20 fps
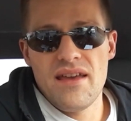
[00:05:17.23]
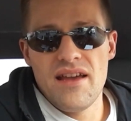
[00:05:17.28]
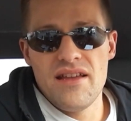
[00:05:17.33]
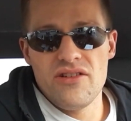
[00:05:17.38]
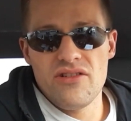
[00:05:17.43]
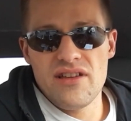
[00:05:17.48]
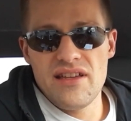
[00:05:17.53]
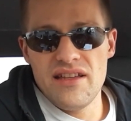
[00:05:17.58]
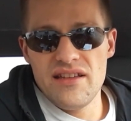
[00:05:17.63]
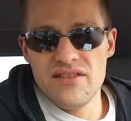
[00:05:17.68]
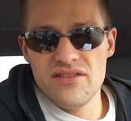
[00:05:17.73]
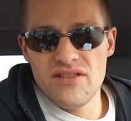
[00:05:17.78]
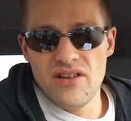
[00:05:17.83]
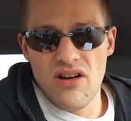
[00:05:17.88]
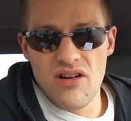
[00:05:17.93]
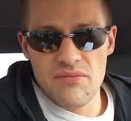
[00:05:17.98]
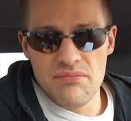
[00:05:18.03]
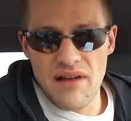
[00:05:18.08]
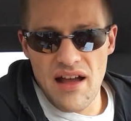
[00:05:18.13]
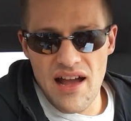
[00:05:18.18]
And your kids
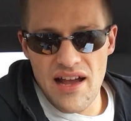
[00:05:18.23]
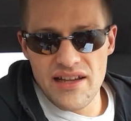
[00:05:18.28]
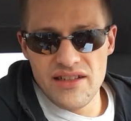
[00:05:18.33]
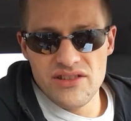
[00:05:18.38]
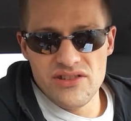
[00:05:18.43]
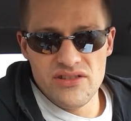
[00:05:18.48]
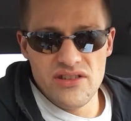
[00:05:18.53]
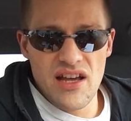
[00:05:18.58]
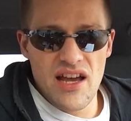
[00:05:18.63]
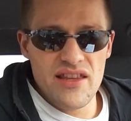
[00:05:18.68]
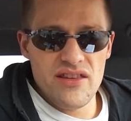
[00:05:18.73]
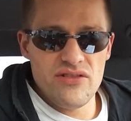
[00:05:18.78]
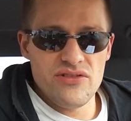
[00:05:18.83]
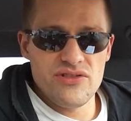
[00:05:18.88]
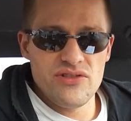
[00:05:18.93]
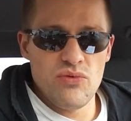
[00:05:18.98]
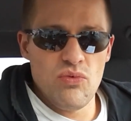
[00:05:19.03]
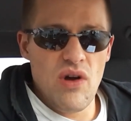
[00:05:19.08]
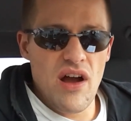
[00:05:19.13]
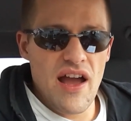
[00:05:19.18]
aren't behind you, neither
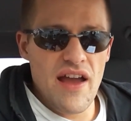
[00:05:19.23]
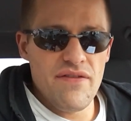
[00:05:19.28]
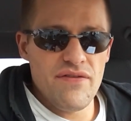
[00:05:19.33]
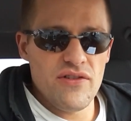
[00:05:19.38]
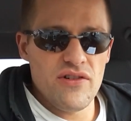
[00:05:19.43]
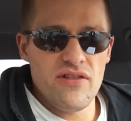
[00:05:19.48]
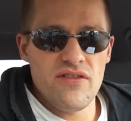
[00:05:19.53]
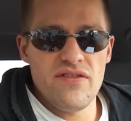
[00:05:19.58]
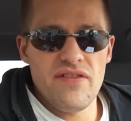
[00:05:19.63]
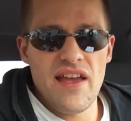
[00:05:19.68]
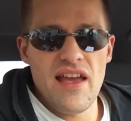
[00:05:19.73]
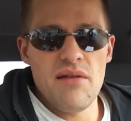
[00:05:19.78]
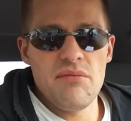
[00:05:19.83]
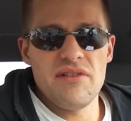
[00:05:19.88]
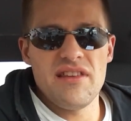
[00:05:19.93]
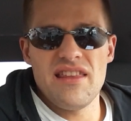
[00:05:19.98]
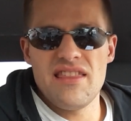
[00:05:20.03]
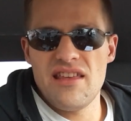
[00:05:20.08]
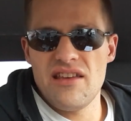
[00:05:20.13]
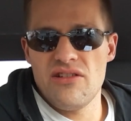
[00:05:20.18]
is your wife or your
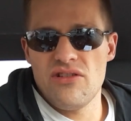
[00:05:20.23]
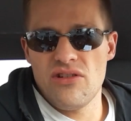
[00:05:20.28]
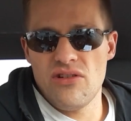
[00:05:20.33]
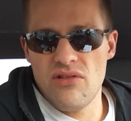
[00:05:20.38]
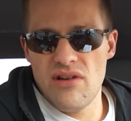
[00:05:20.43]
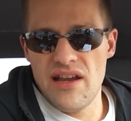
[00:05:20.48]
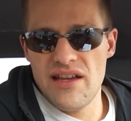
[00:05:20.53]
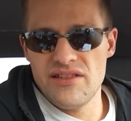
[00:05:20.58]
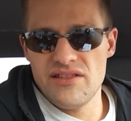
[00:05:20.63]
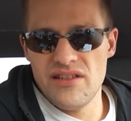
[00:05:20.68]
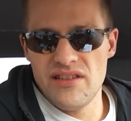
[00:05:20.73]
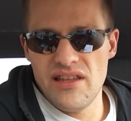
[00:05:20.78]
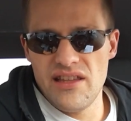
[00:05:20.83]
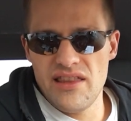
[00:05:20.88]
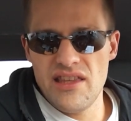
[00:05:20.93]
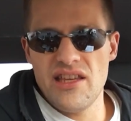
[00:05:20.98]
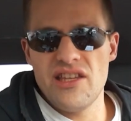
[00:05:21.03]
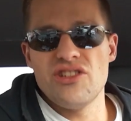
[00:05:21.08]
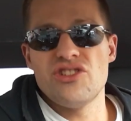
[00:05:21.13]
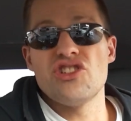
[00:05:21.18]
family. They think you're crazy. They
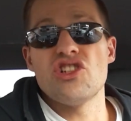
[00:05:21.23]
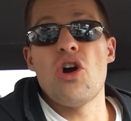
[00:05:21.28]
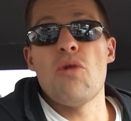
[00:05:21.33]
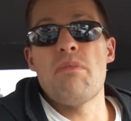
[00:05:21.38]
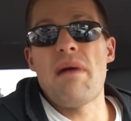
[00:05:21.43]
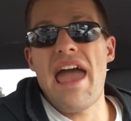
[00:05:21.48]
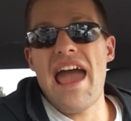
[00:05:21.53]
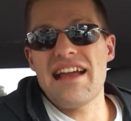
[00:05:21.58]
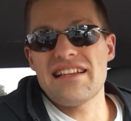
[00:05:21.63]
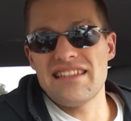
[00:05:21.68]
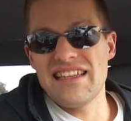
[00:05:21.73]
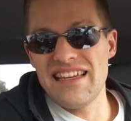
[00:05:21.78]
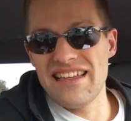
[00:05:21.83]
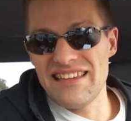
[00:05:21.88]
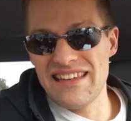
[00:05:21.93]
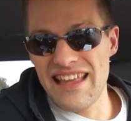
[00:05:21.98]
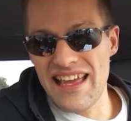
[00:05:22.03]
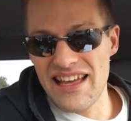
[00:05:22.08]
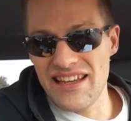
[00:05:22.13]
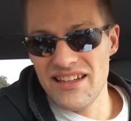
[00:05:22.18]
think you should go back to
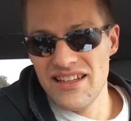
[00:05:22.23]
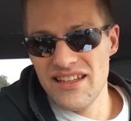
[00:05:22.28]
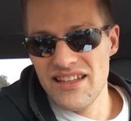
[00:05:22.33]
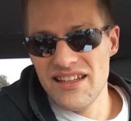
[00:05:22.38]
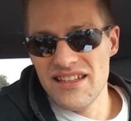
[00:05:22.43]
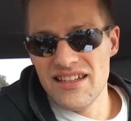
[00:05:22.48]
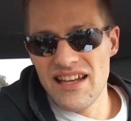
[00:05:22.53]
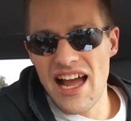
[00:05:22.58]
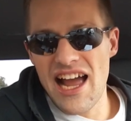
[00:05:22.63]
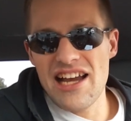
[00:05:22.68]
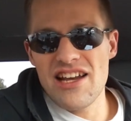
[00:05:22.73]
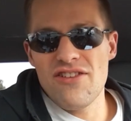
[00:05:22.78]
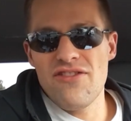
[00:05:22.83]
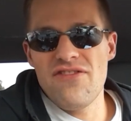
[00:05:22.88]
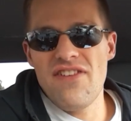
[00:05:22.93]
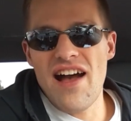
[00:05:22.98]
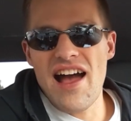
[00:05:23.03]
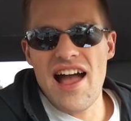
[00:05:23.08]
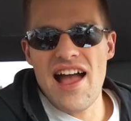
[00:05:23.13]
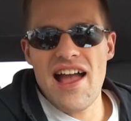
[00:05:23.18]
getting that nine to
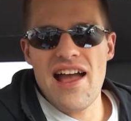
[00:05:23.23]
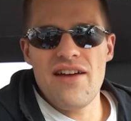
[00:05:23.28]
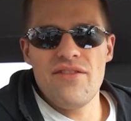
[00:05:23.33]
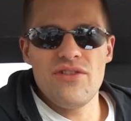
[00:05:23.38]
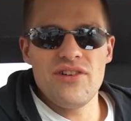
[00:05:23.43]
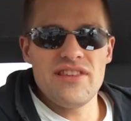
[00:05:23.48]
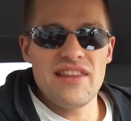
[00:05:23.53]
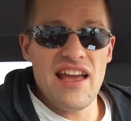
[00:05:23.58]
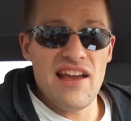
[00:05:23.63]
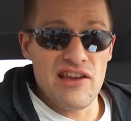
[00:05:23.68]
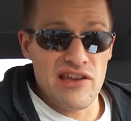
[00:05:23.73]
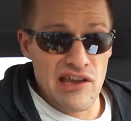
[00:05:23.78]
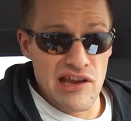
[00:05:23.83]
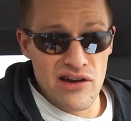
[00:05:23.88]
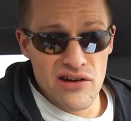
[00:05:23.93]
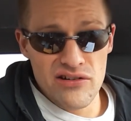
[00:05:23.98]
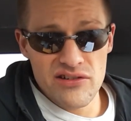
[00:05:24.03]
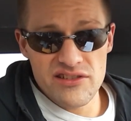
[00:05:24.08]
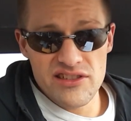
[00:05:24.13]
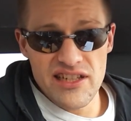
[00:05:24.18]
five with that
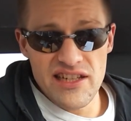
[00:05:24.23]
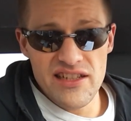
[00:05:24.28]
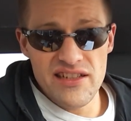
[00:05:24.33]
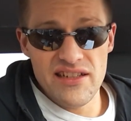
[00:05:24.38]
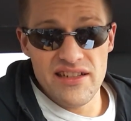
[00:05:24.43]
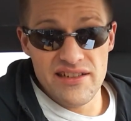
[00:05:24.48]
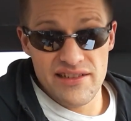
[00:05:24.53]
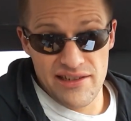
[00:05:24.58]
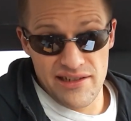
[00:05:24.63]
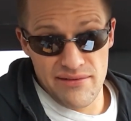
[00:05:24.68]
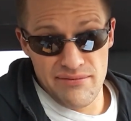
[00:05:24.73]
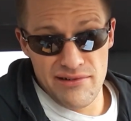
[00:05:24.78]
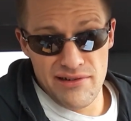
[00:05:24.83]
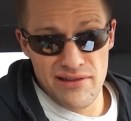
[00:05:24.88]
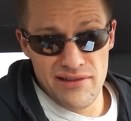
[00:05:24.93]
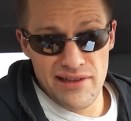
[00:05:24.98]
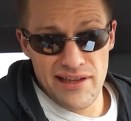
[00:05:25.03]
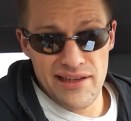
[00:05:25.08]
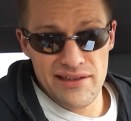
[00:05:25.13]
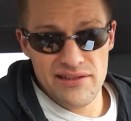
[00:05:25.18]
guaranteed income and
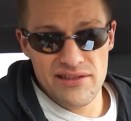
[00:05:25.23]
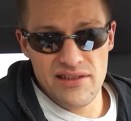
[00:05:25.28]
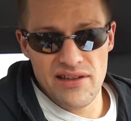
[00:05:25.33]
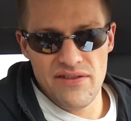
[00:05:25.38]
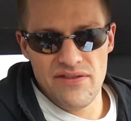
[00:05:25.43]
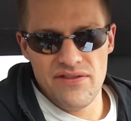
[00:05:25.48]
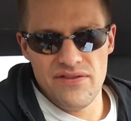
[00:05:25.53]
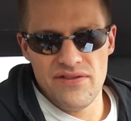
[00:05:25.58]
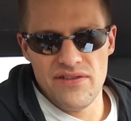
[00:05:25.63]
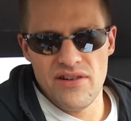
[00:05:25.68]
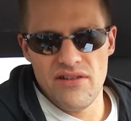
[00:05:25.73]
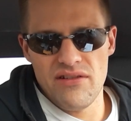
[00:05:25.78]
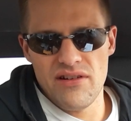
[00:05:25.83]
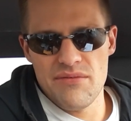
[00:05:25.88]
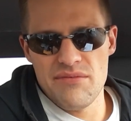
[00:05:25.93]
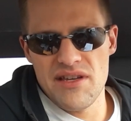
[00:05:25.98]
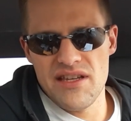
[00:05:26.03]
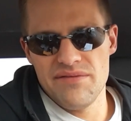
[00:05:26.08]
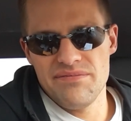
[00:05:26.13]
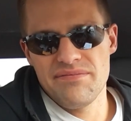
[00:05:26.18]
all that stuff, if you know what
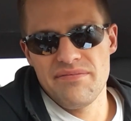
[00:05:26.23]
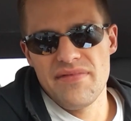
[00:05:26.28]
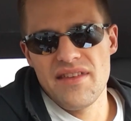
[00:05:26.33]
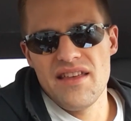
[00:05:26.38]
I mean.